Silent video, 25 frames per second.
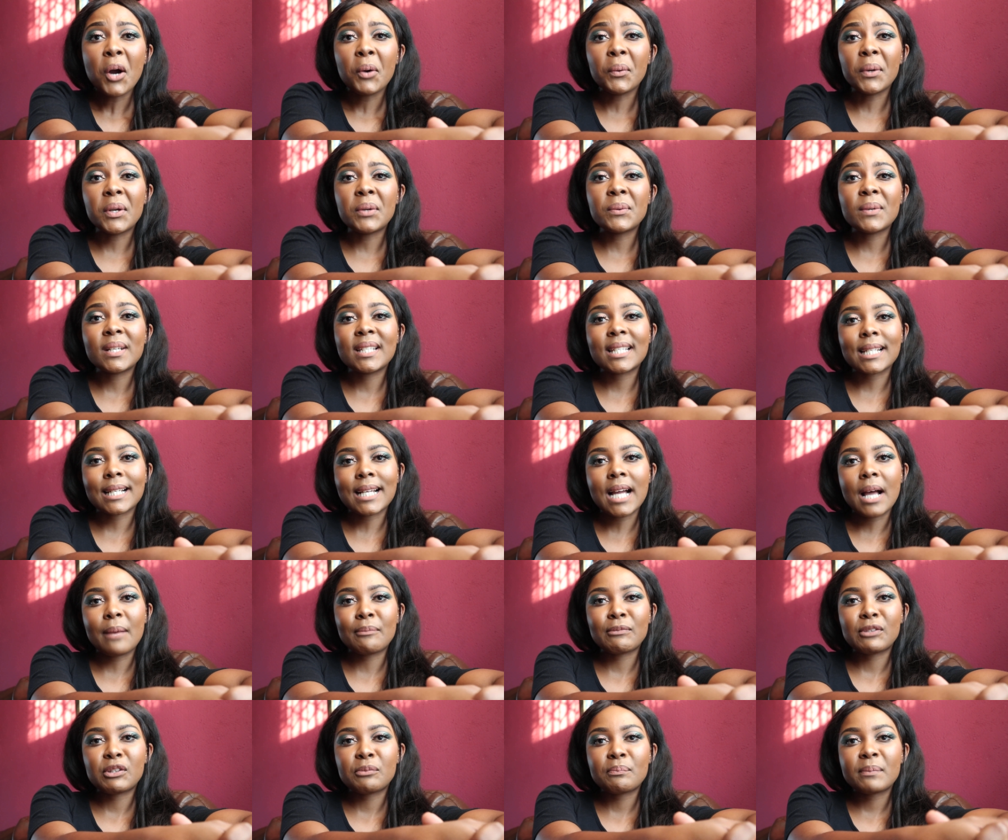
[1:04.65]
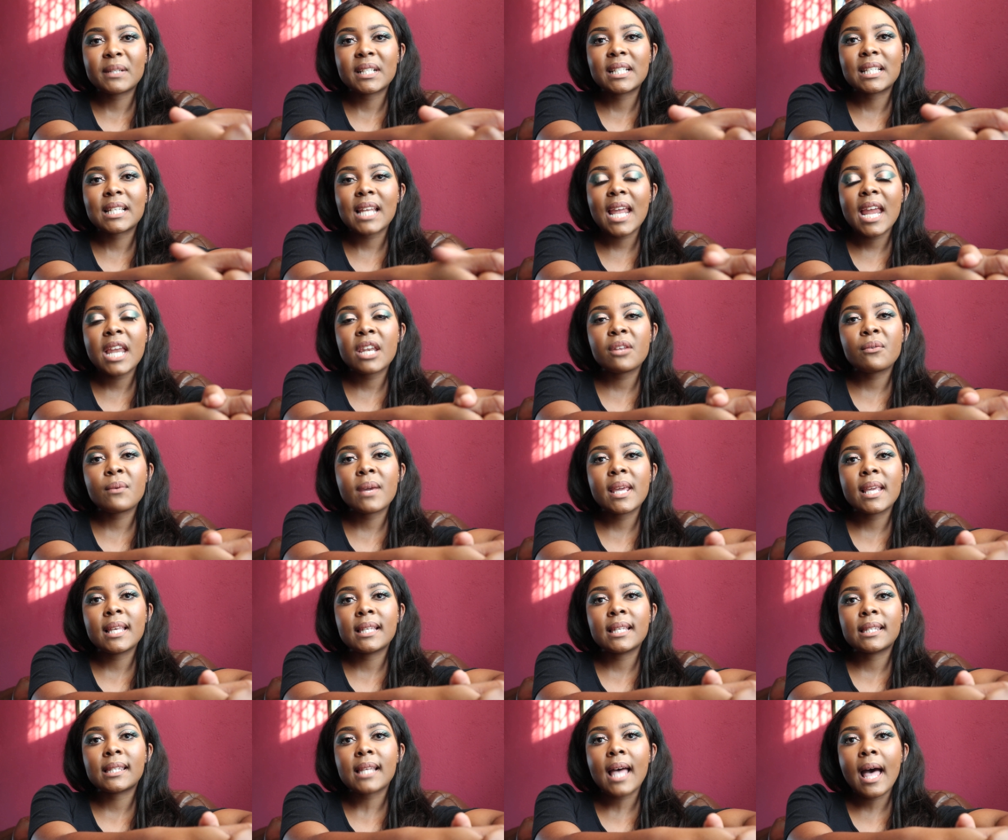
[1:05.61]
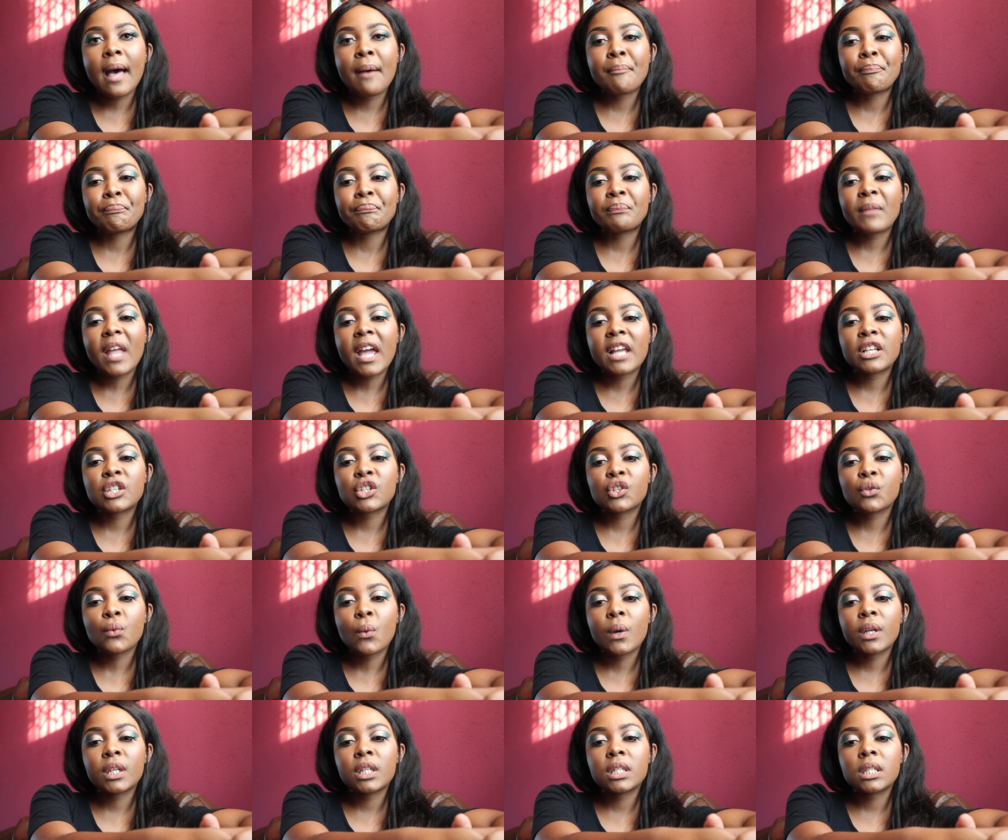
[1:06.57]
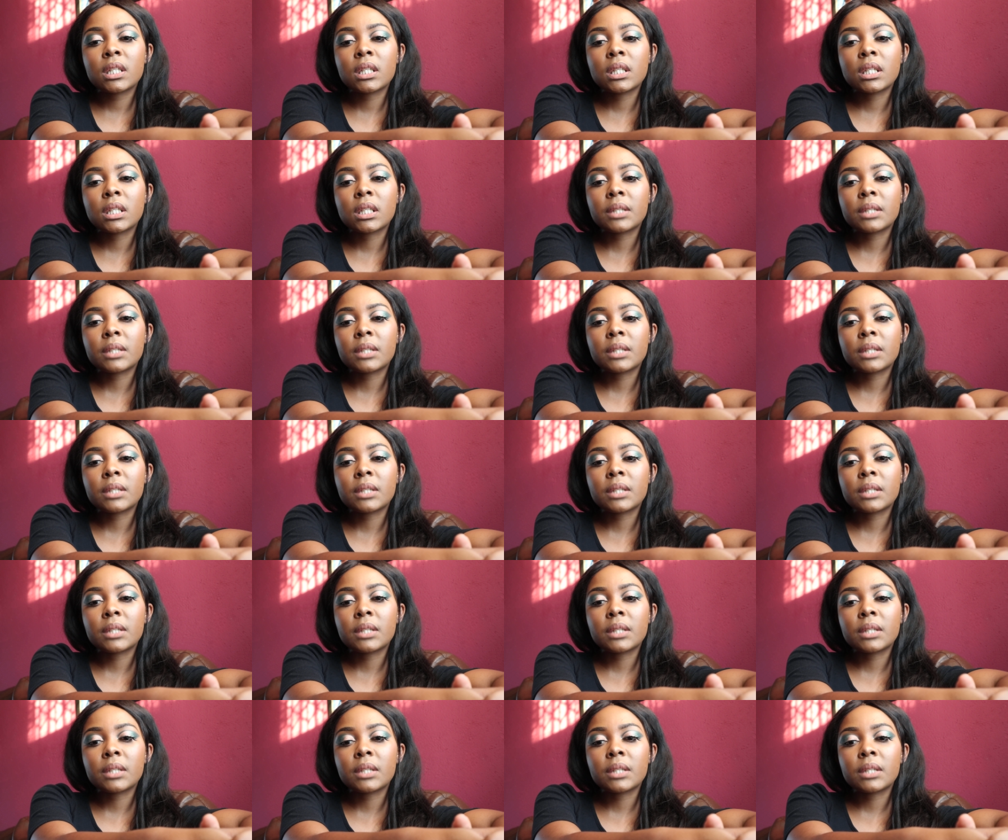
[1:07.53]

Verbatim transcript: when winter comes. But anyways, um, I just wanted.